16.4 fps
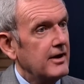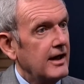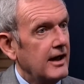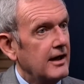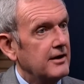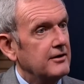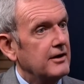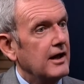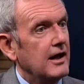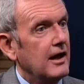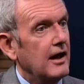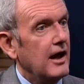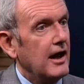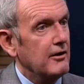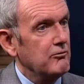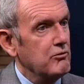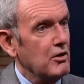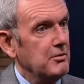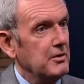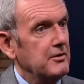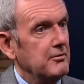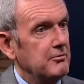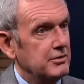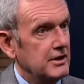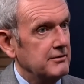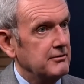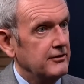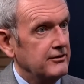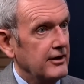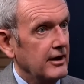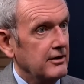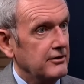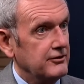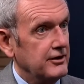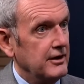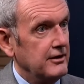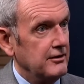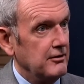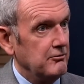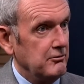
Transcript: had a woman private secretary,